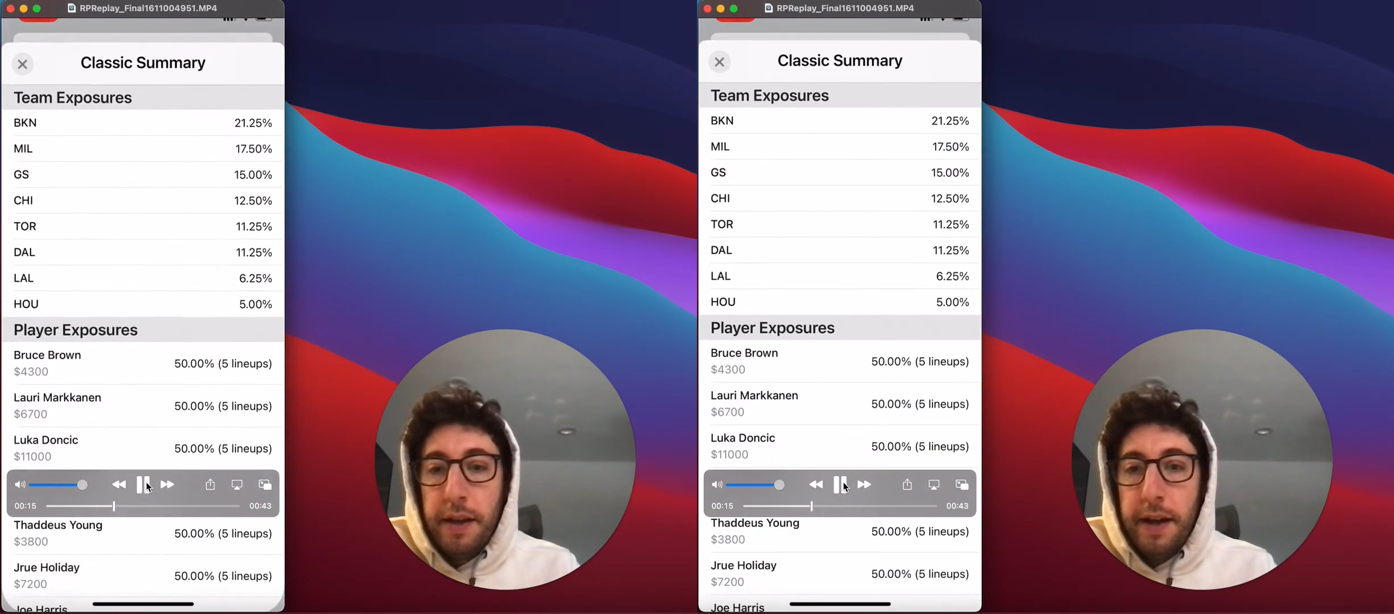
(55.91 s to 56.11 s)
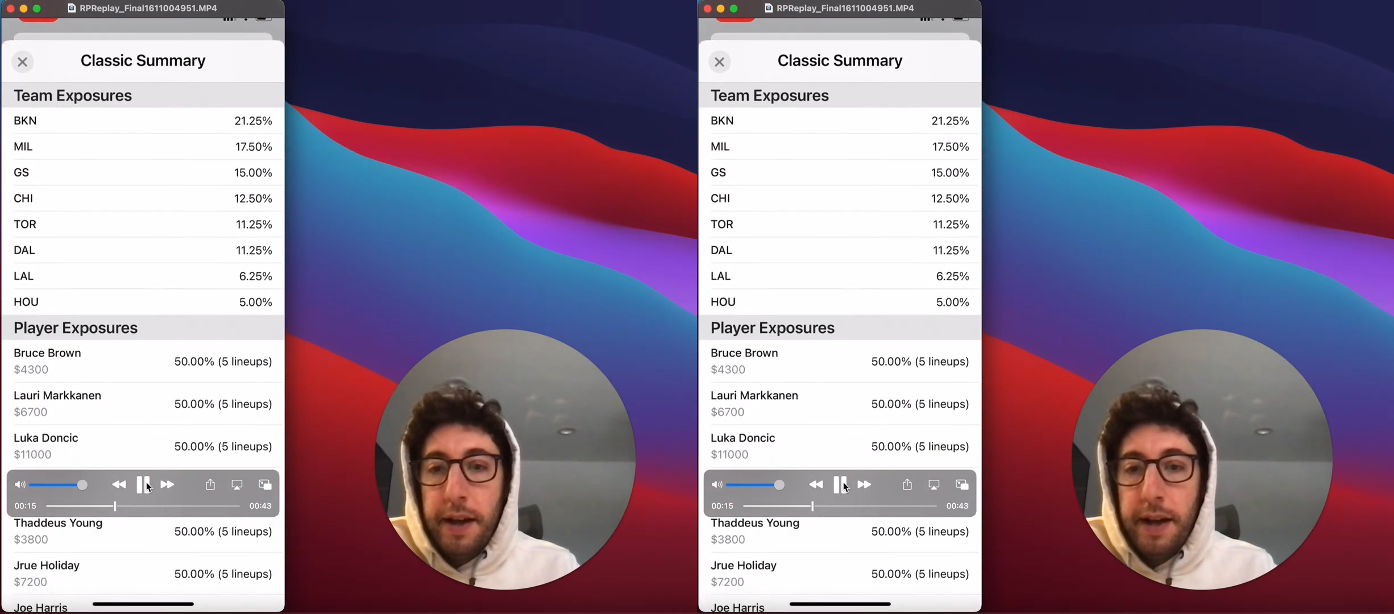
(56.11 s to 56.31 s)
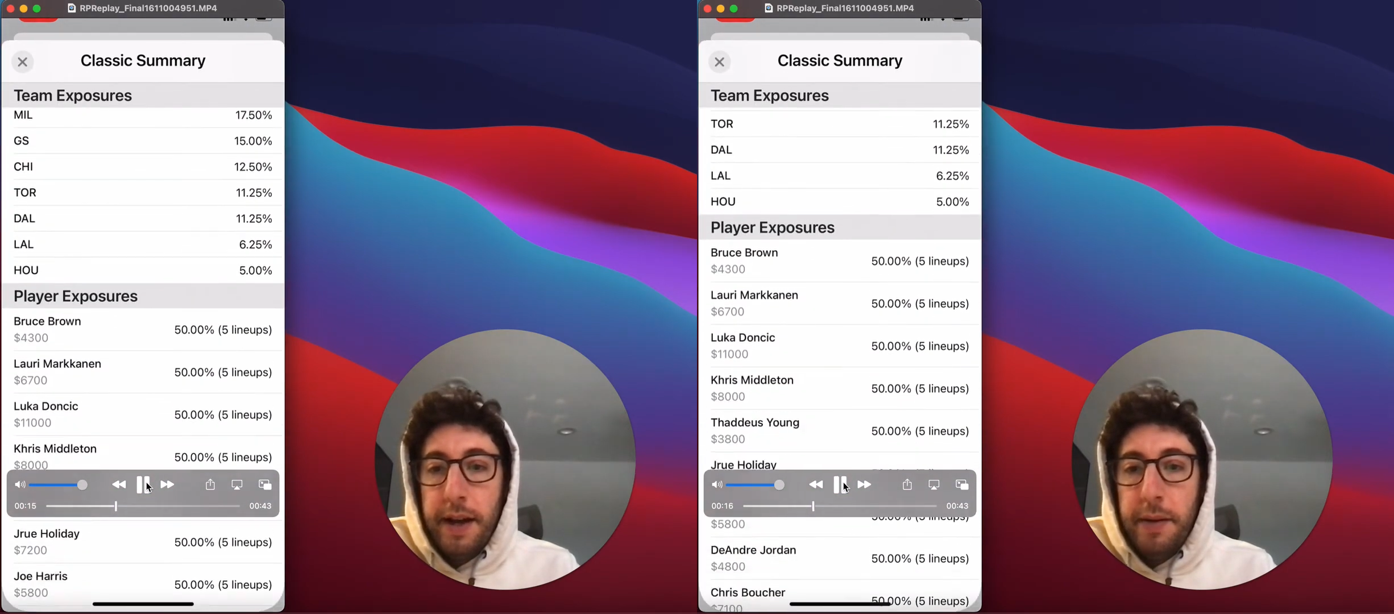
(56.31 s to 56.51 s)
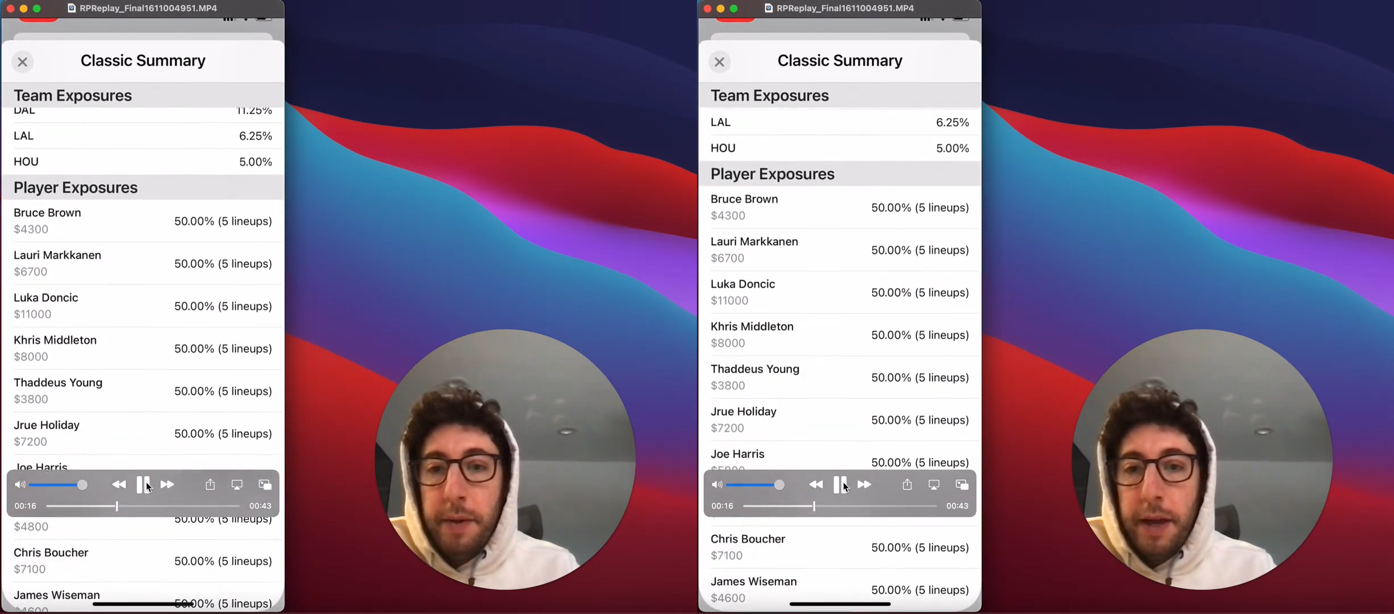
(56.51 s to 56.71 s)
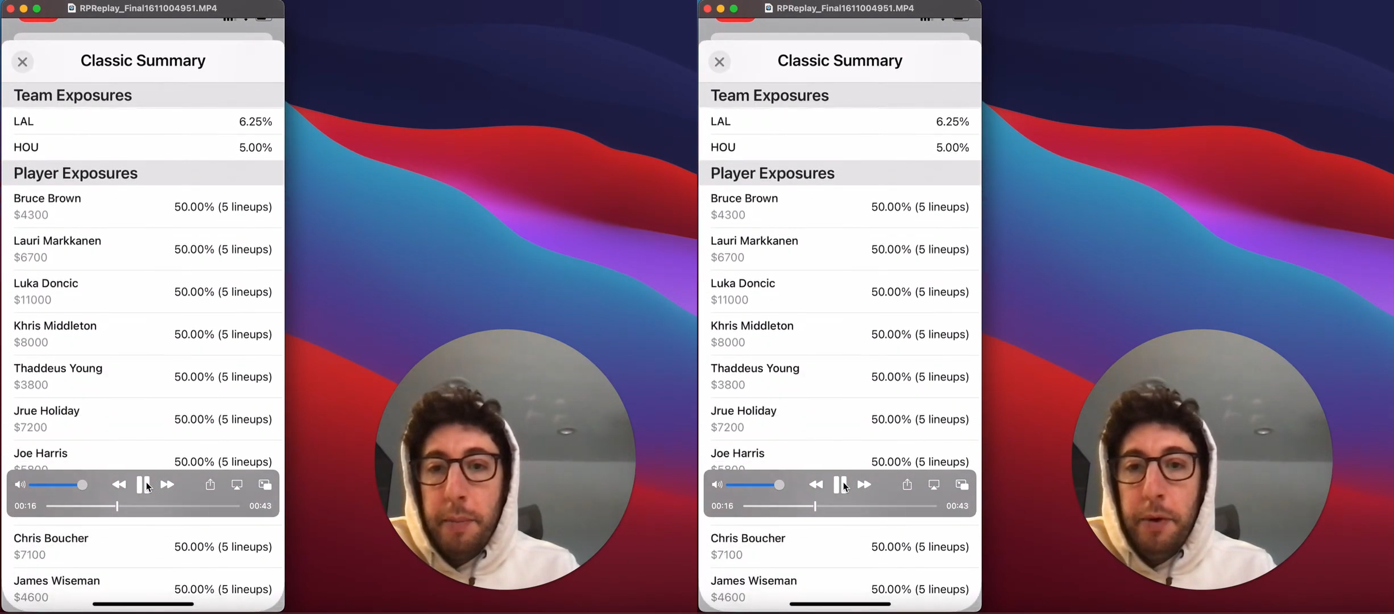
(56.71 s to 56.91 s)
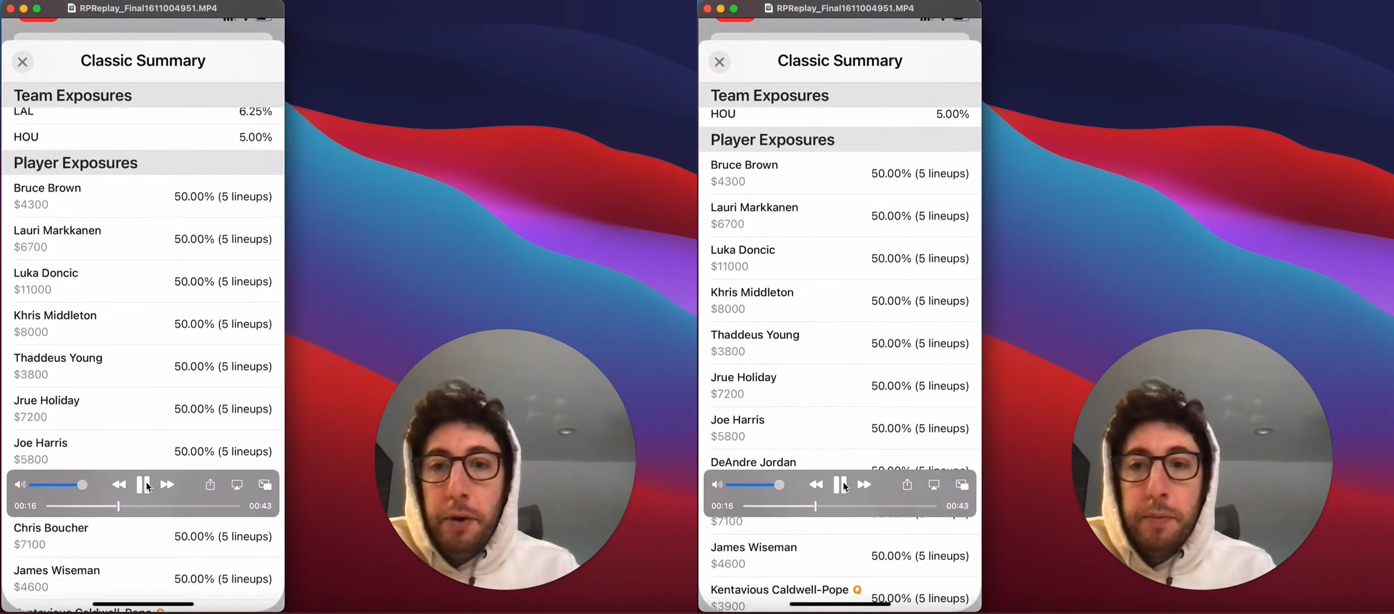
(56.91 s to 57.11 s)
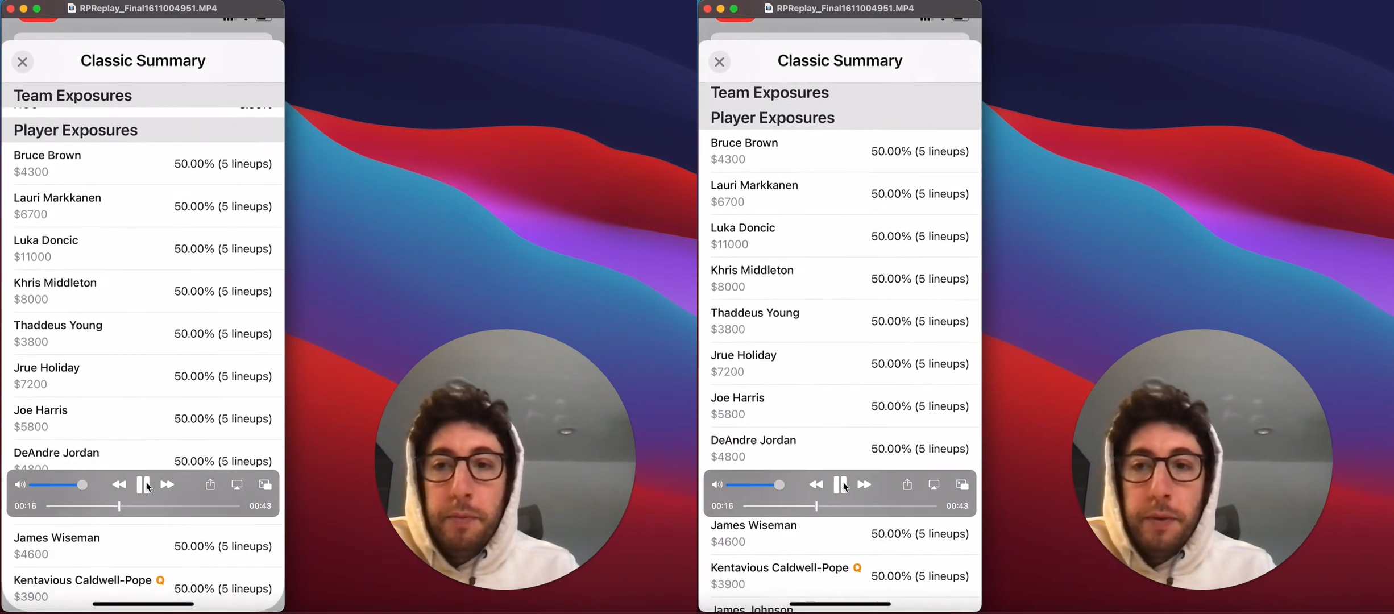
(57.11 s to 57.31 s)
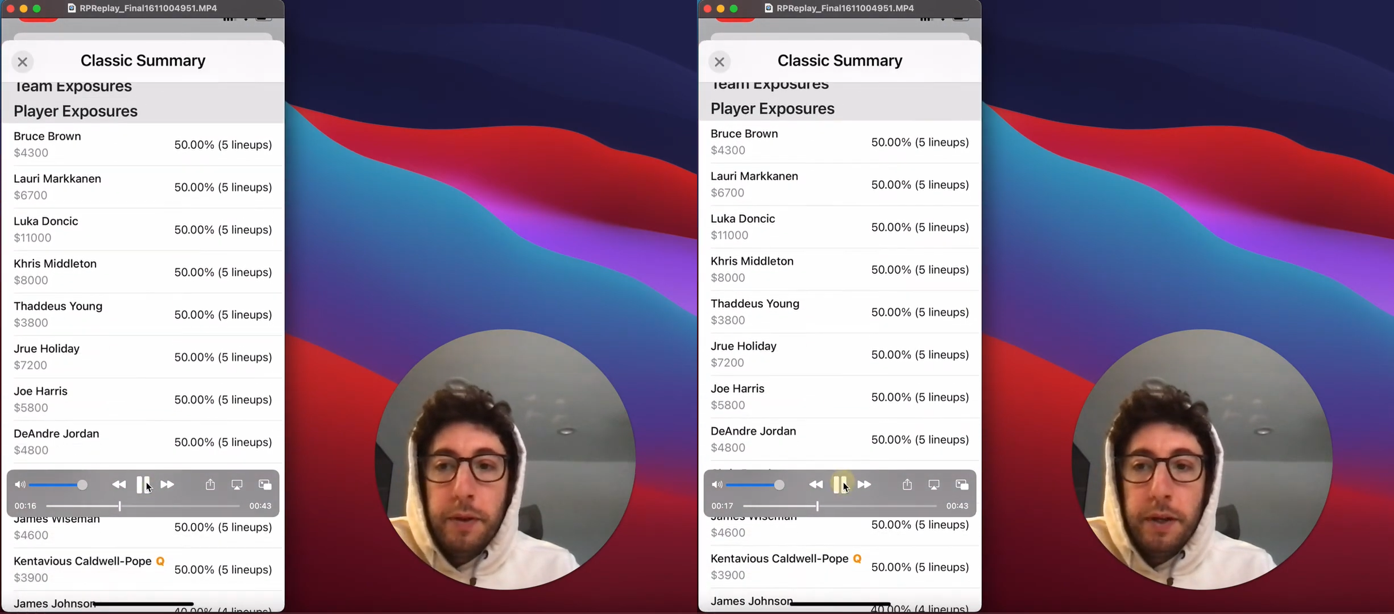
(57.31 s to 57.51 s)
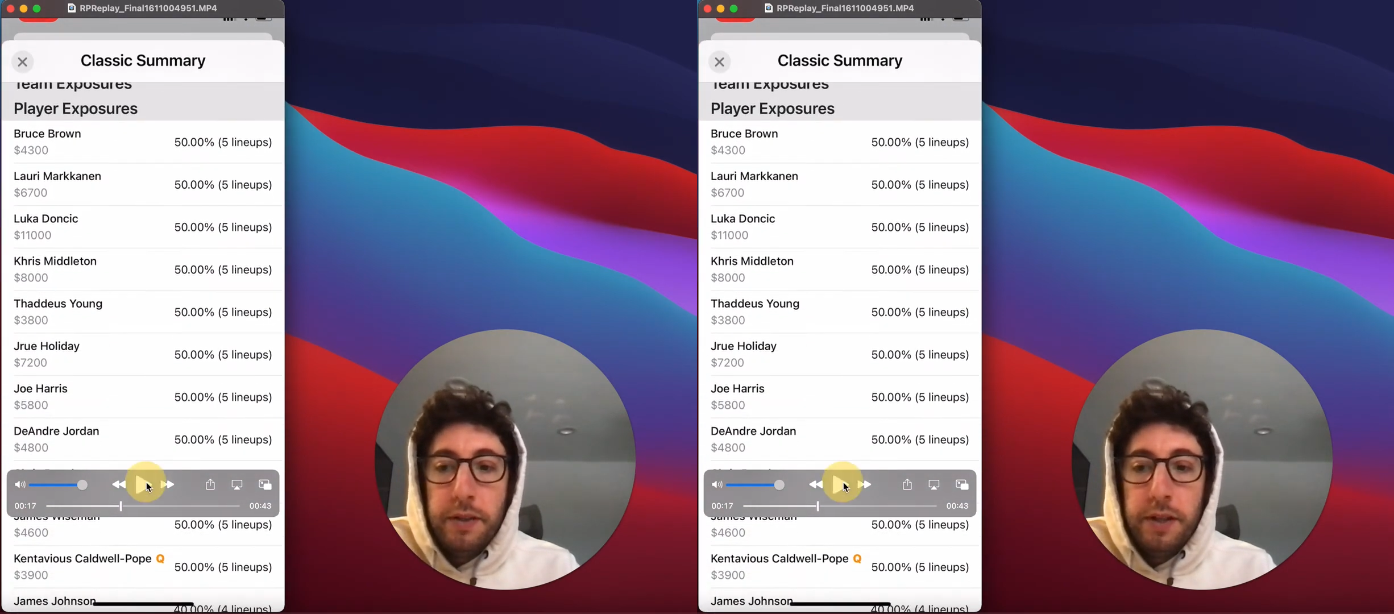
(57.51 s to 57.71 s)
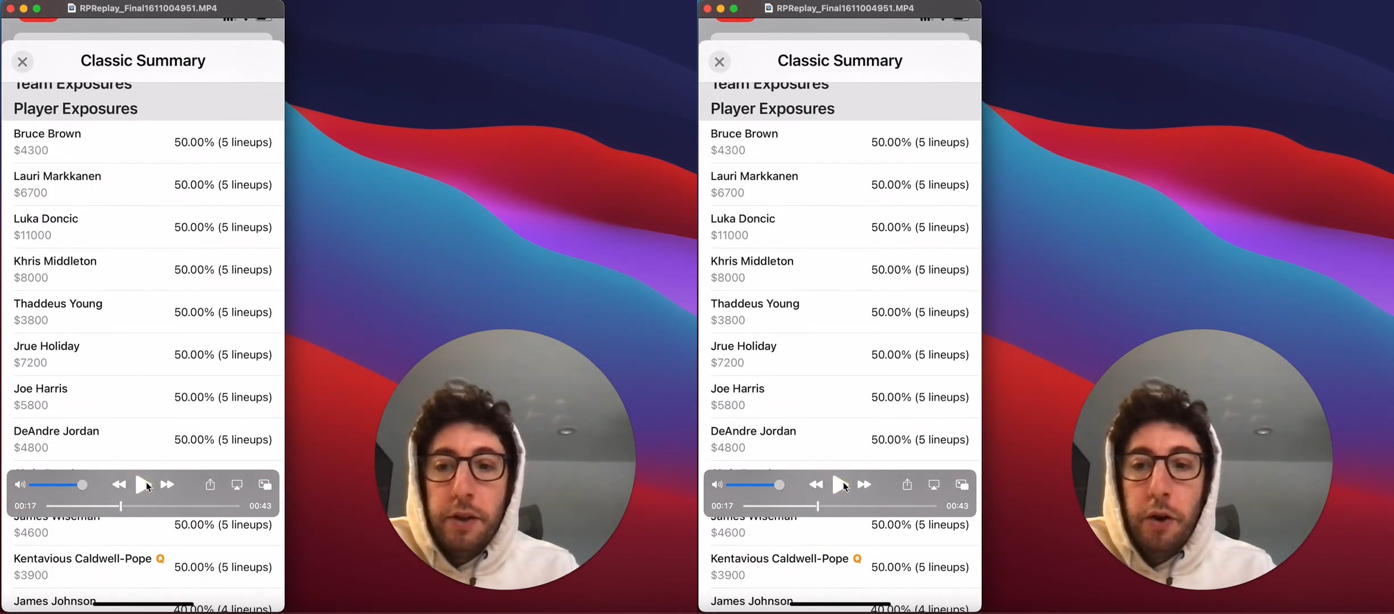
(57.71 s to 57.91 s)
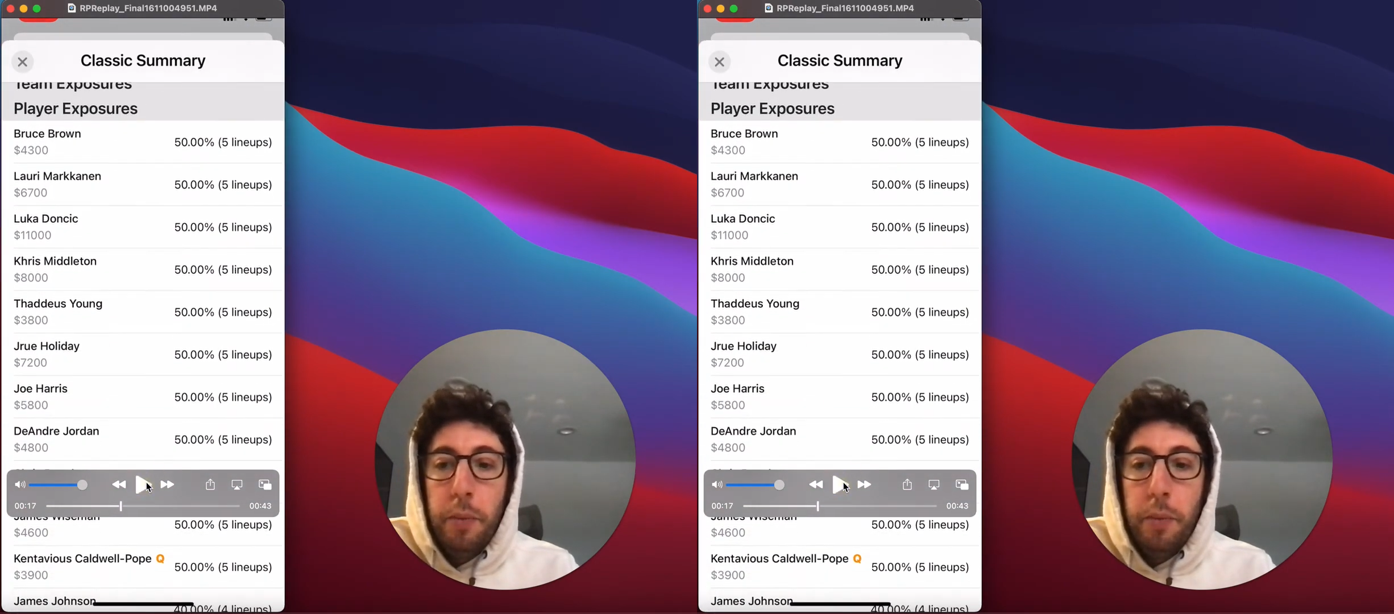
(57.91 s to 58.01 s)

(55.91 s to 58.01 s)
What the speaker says: And boom, you can see